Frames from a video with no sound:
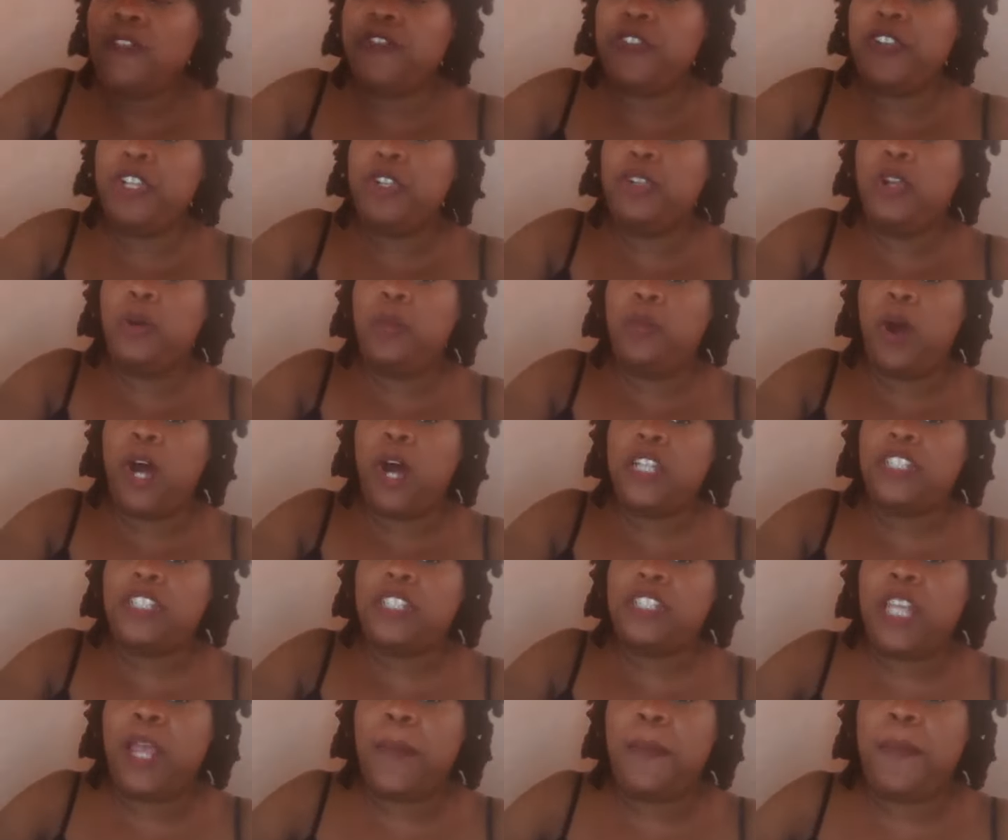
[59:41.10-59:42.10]
for you to
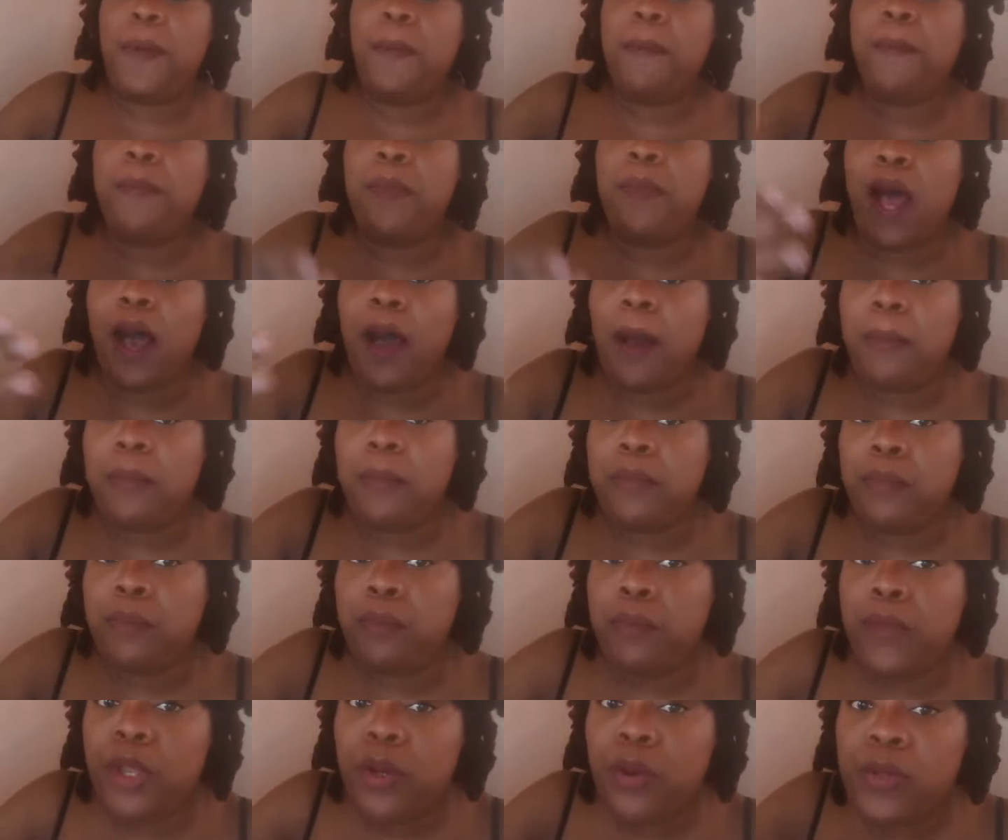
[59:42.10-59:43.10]
watch the type
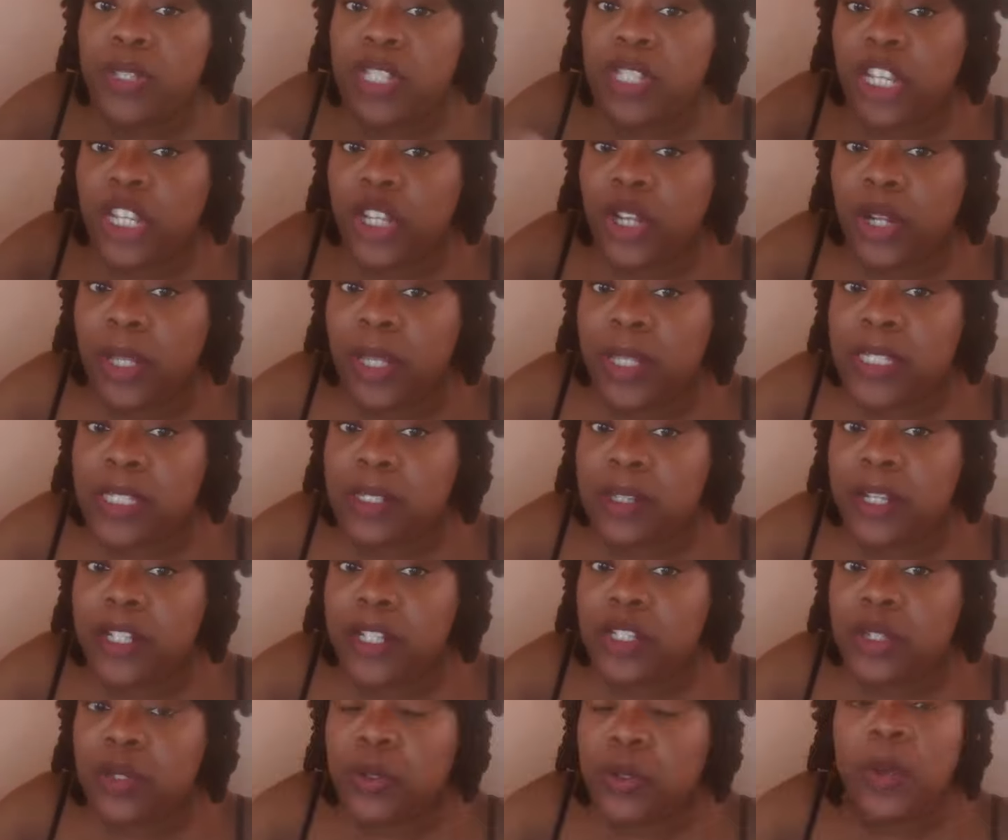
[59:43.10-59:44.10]
of music you're
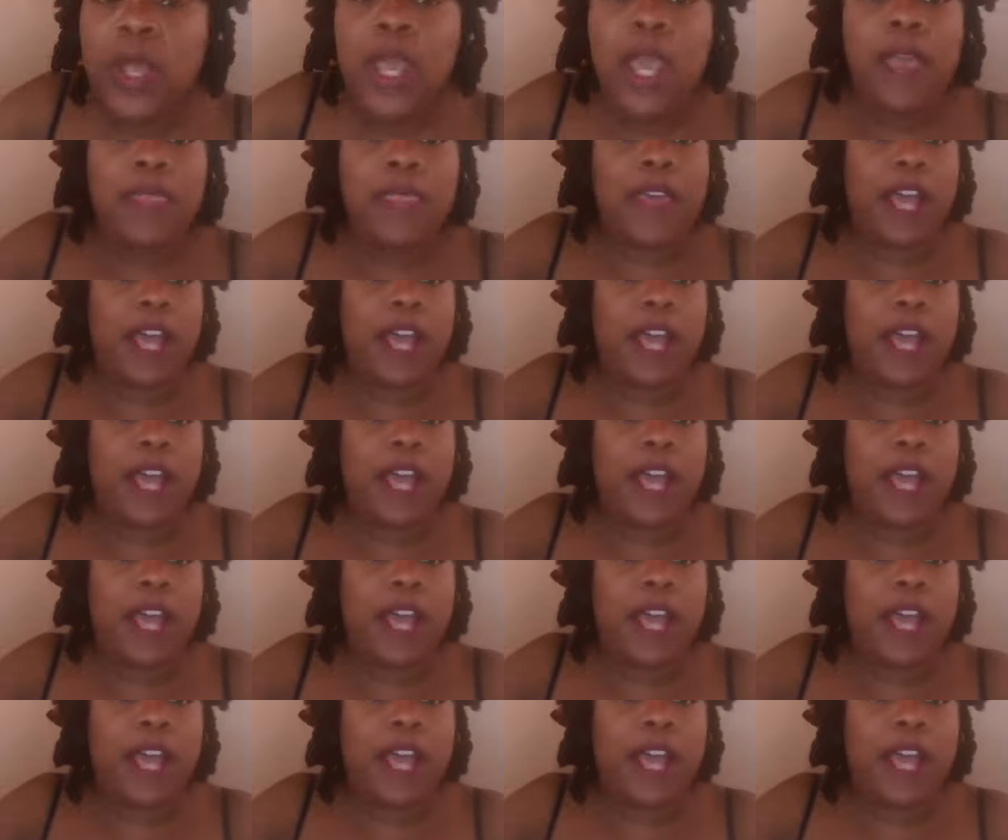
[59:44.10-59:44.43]
listening to.